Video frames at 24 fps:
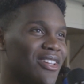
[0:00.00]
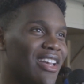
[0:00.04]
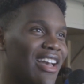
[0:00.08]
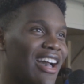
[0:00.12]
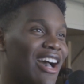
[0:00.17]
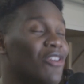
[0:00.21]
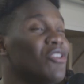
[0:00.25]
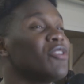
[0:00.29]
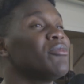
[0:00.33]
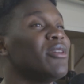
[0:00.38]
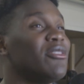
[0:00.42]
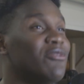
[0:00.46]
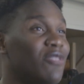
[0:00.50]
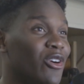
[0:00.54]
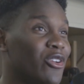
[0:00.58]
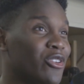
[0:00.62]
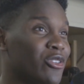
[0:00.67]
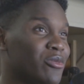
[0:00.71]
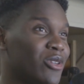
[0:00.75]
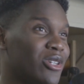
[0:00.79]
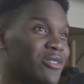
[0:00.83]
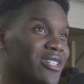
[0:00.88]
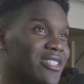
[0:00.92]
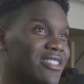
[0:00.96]
I want to be
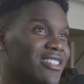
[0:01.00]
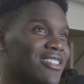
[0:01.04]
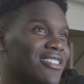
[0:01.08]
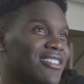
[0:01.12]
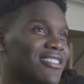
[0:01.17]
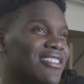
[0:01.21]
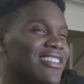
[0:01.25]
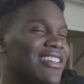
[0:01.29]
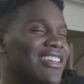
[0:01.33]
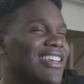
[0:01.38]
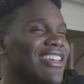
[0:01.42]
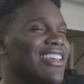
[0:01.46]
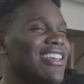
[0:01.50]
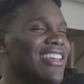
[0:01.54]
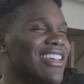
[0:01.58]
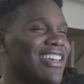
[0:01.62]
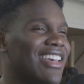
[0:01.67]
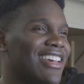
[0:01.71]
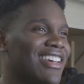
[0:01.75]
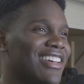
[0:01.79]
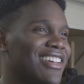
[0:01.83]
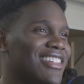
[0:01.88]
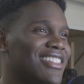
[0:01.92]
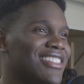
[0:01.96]
vulnerable with you,
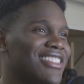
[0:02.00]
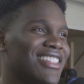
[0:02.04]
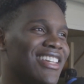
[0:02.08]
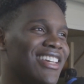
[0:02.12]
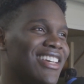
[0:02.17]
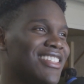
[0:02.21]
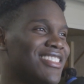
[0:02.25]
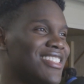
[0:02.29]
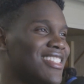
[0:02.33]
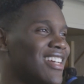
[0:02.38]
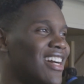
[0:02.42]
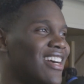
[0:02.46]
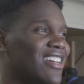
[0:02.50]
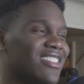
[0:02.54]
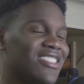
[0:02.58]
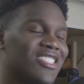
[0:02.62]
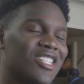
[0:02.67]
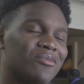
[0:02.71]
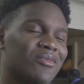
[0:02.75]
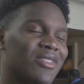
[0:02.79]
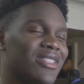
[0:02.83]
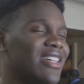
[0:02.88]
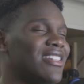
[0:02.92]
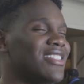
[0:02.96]
and it's not
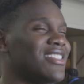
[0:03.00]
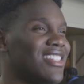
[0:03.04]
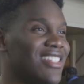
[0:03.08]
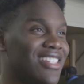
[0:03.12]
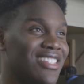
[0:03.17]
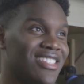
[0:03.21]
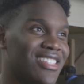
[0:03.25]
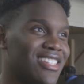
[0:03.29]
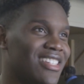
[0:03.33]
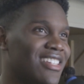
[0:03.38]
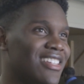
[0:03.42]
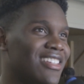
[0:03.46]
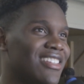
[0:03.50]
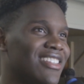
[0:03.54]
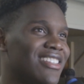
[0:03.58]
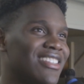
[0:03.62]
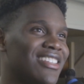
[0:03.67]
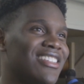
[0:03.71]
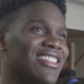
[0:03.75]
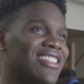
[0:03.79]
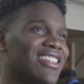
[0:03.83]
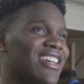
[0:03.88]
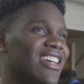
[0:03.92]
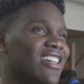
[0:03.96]
something that's easy.
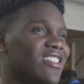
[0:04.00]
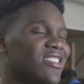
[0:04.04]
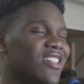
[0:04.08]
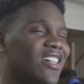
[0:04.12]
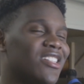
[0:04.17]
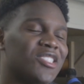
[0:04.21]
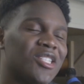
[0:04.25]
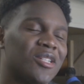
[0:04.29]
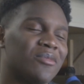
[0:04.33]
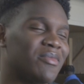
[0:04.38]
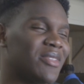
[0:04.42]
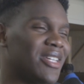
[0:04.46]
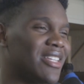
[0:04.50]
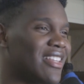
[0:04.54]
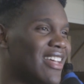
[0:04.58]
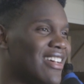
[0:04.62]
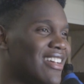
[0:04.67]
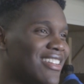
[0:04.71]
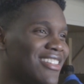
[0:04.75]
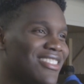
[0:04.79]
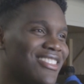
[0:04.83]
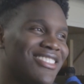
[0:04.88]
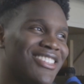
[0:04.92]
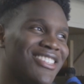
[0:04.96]
It's not something
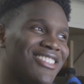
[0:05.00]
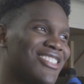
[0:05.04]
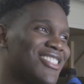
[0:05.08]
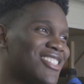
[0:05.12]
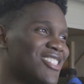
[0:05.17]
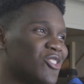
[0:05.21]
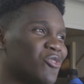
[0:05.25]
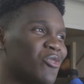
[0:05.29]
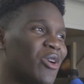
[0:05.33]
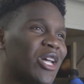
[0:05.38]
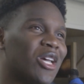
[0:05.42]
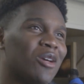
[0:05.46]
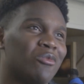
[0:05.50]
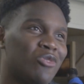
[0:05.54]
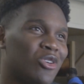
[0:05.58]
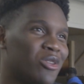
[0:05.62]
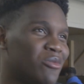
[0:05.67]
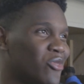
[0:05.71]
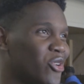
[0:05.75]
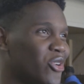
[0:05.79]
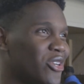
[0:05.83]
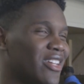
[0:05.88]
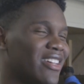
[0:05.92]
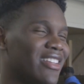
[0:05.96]
that you can just wake up one
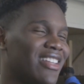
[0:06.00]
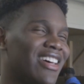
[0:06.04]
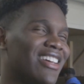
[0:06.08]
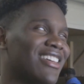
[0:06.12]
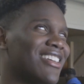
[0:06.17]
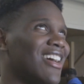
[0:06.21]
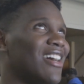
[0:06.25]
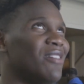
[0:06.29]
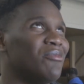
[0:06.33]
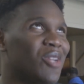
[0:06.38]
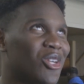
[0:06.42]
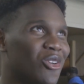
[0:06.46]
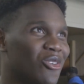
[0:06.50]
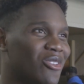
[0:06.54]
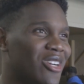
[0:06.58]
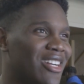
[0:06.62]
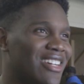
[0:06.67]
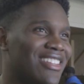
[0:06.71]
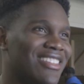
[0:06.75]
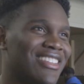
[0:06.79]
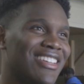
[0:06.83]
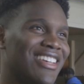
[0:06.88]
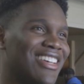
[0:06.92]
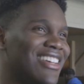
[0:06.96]
morning and I'm going to
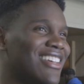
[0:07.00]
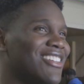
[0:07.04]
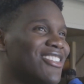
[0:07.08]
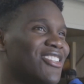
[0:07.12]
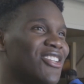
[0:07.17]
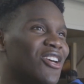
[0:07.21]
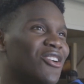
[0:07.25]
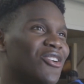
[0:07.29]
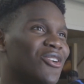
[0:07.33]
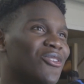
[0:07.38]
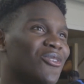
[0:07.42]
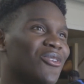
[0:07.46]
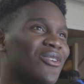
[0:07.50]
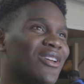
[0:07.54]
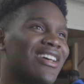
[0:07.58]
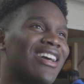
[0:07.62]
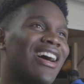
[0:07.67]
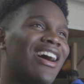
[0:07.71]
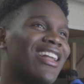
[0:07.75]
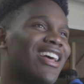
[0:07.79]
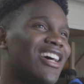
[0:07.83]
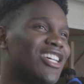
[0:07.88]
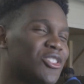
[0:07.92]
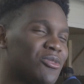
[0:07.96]
run. No,
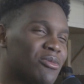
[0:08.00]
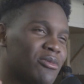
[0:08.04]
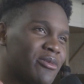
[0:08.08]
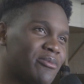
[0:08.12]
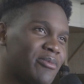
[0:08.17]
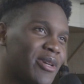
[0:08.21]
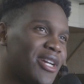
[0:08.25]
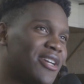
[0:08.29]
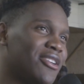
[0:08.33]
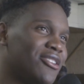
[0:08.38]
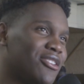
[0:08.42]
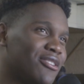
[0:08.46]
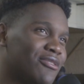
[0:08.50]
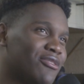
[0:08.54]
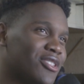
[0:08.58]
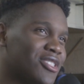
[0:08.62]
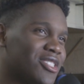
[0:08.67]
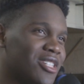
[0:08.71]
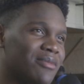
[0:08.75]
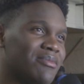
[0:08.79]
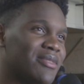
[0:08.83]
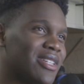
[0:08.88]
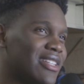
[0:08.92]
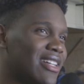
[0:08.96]
God has to prepare you for
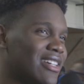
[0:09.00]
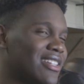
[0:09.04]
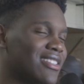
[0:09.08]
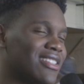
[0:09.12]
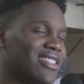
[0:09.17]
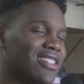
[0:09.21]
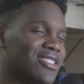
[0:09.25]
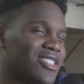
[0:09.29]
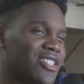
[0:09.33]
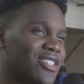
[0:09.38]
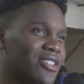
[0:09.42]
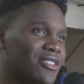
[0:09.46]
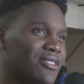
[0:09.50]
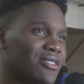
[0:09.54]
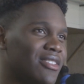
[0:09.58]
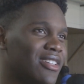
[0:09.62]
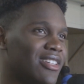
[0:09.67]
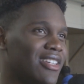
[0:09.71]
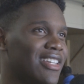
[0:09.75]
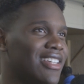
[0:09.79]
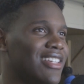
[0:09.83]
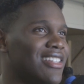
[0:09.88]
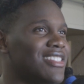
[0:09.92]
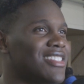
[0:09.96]
something like this. So
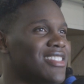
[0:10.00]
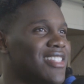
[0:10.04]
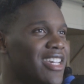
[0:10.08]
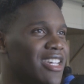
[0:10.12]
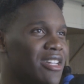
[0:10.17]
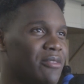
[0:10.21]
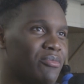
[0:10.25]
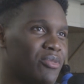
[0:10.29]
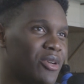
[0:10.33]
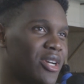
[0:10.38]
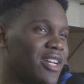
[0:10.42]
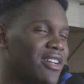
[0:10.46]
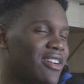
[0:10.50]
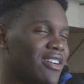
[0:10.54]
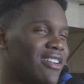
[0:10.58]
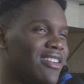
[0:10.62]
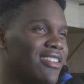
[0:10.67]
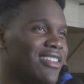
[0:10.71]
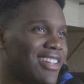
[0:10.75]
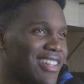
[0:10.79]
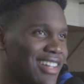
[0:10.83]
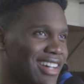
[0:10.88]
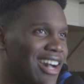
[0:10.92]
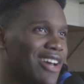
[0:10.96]
stay in prayer,
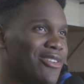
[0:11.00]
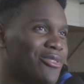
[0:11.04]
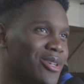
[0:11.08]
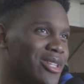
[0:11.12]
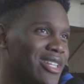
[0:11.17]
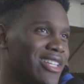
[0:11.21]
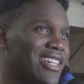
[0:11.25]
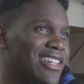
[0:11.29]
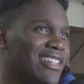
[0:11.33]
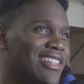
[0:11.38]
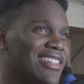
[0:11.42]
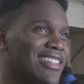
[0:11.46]
and God will lead.